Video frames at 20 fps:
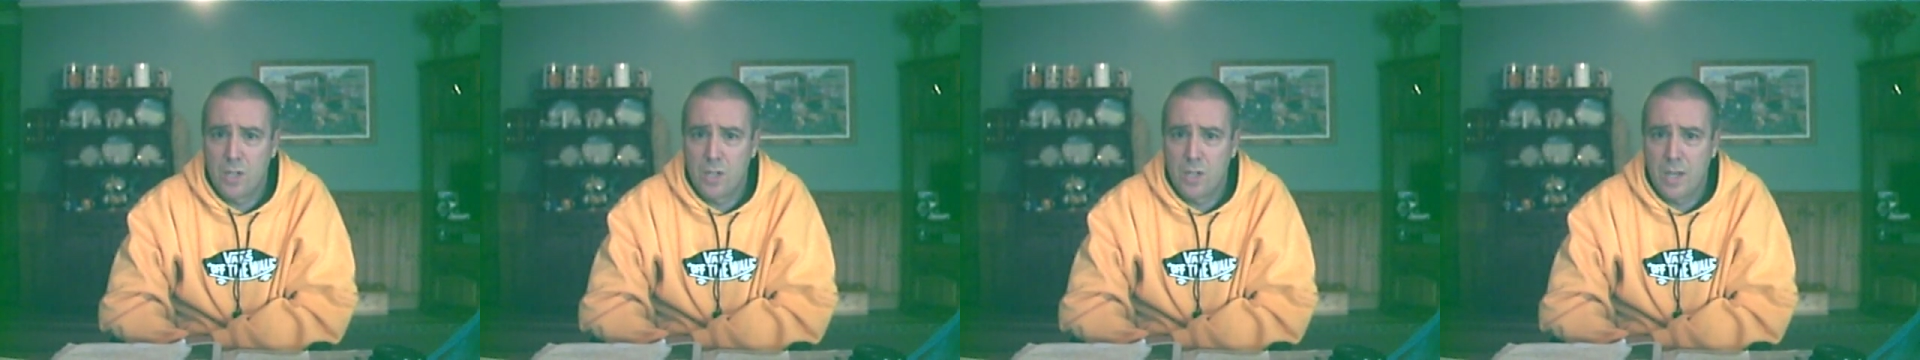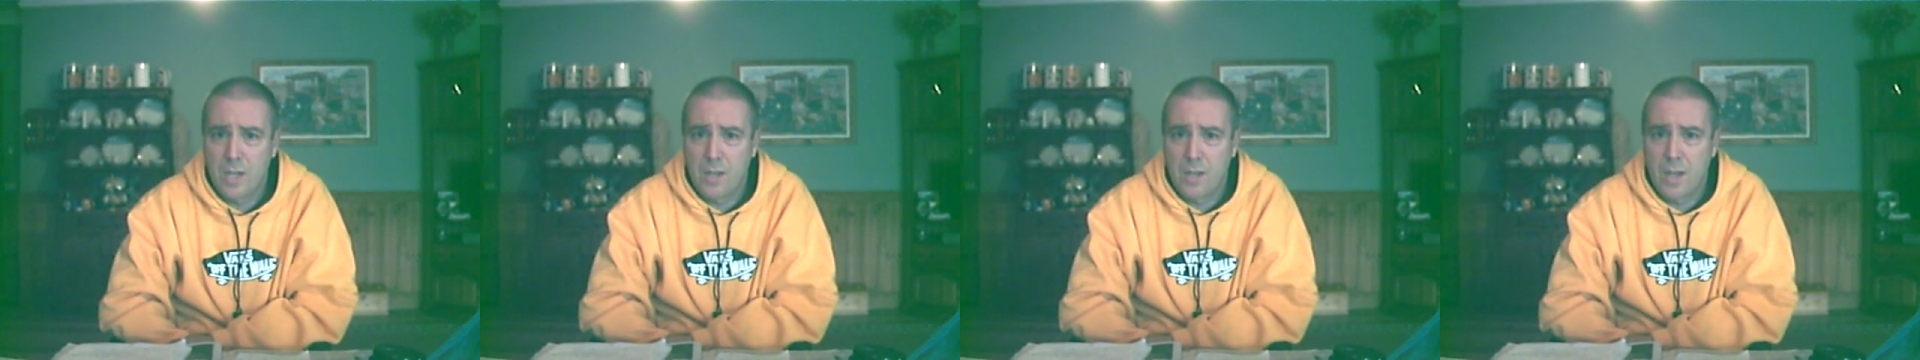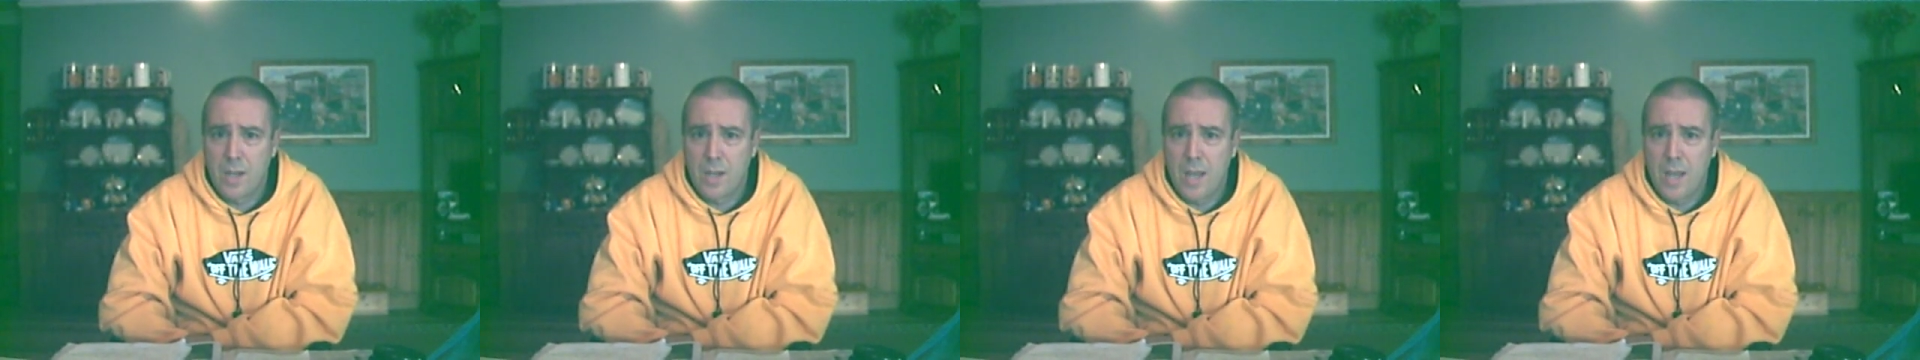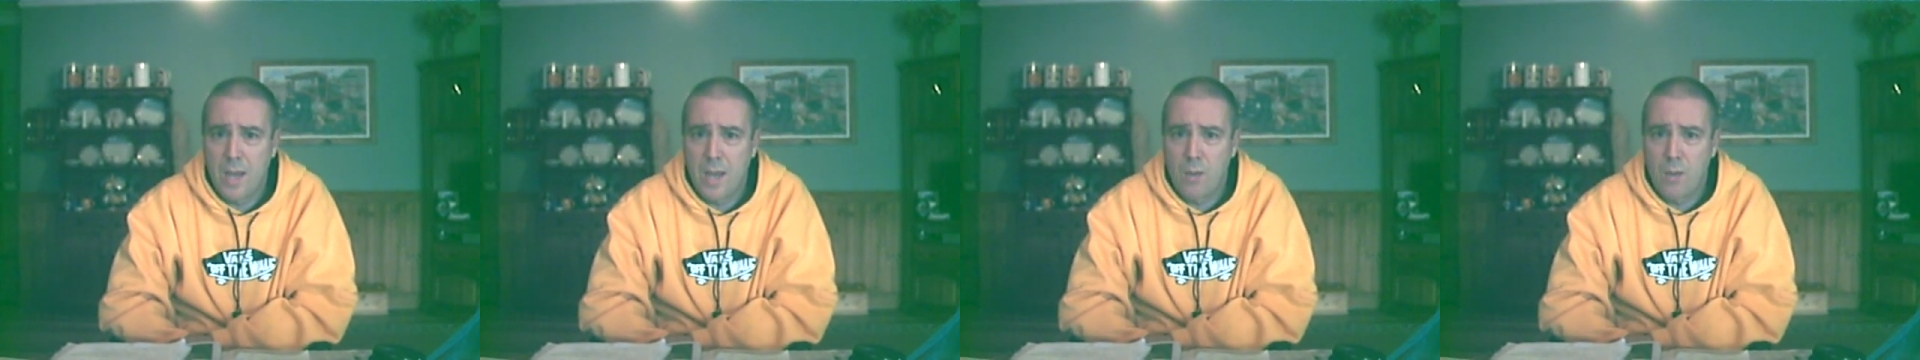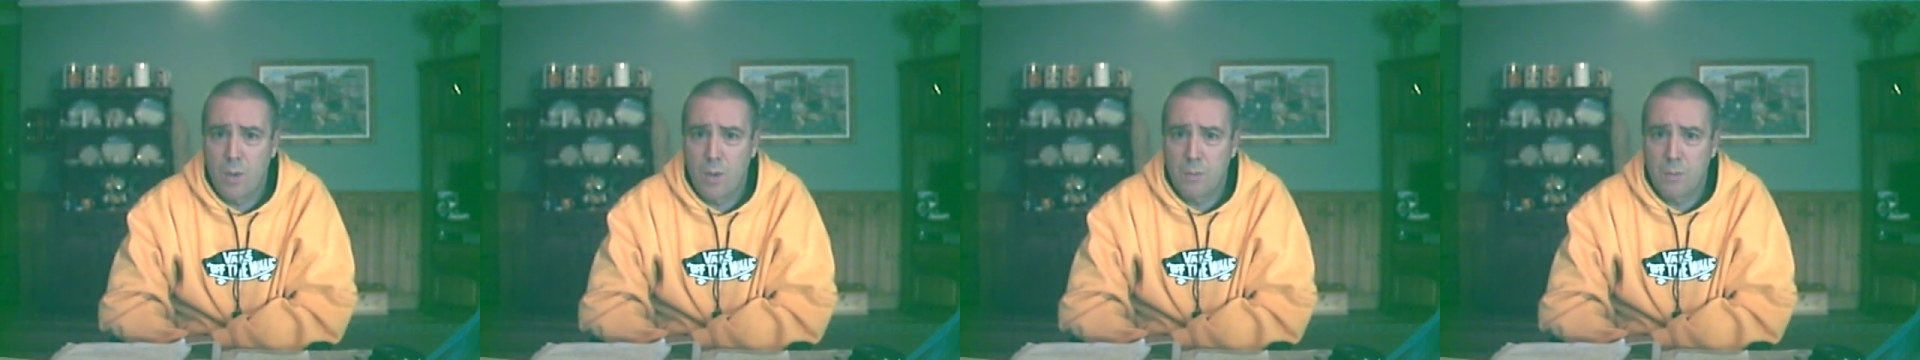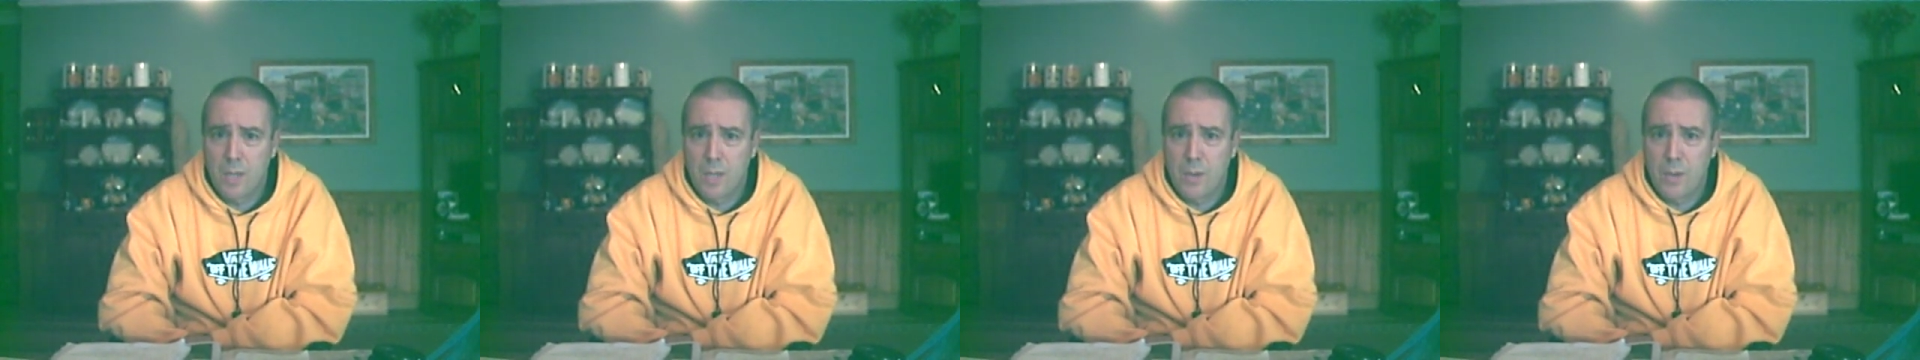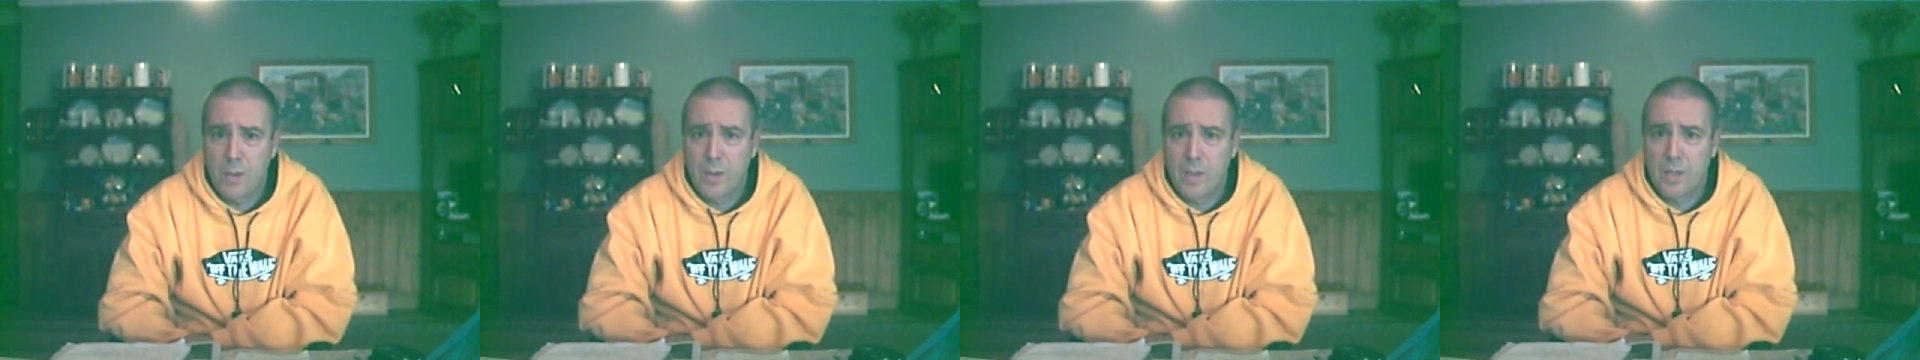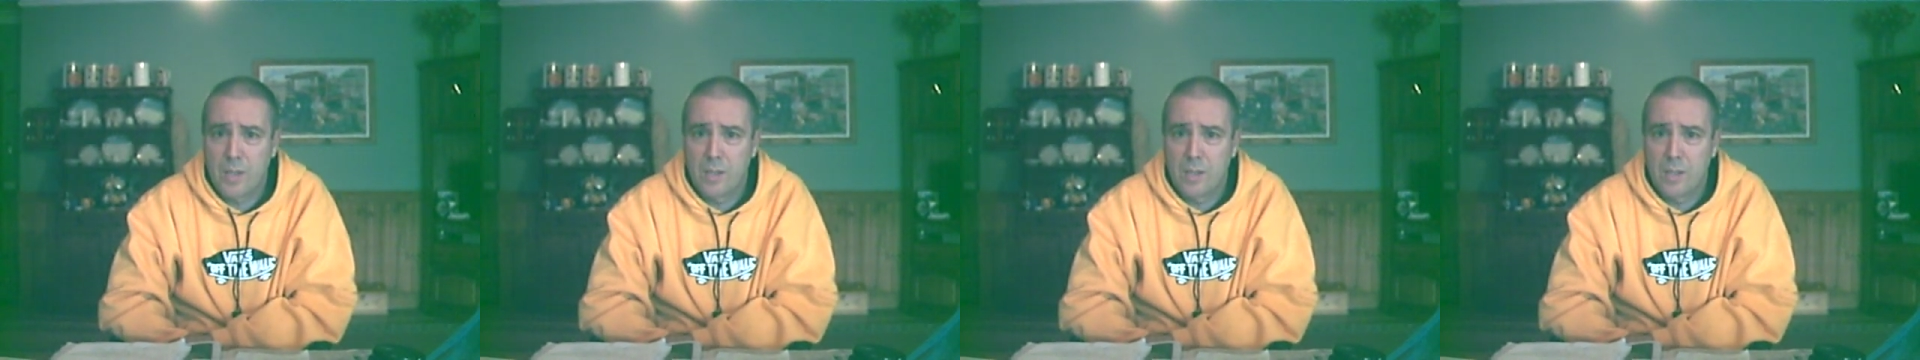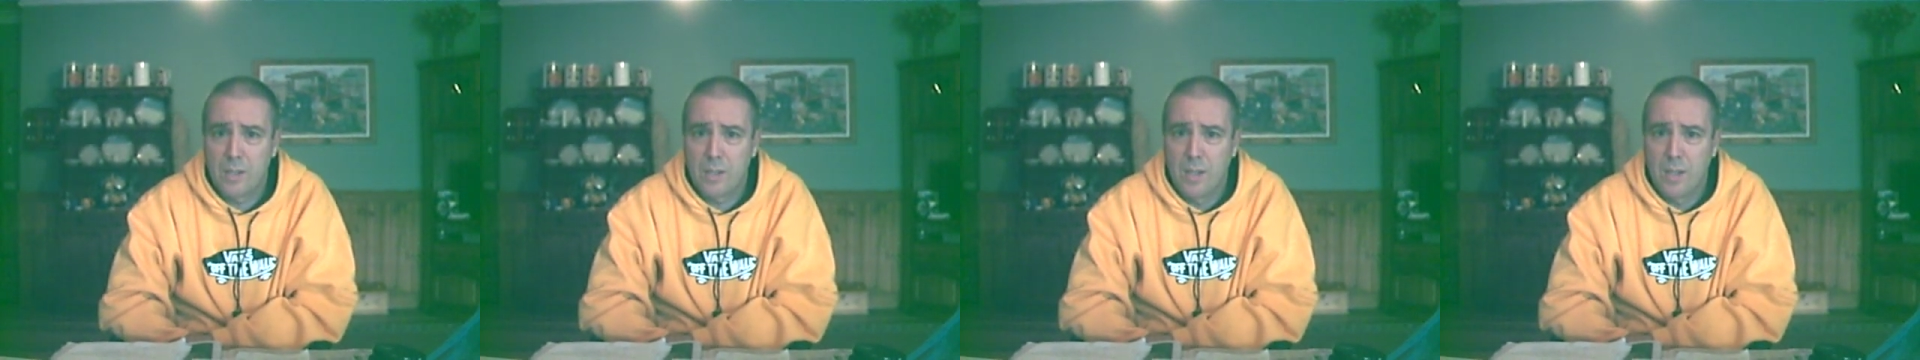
know how I'm going and